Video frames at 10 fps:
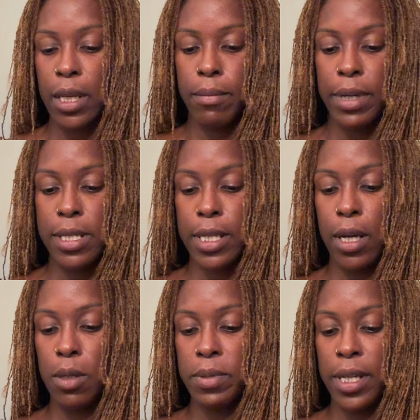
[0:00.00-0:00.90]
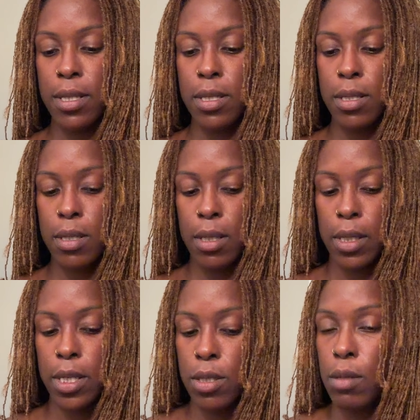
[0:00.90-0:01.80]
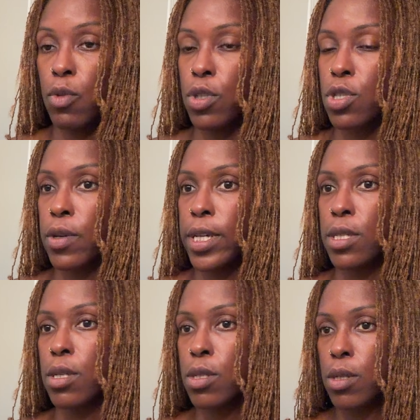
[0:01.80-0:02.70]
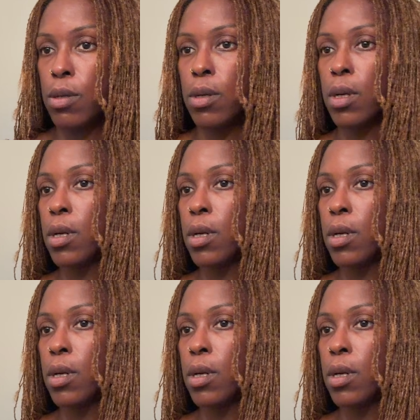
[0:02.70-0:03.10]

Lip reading: my scalp gets a nice little moisturizing too.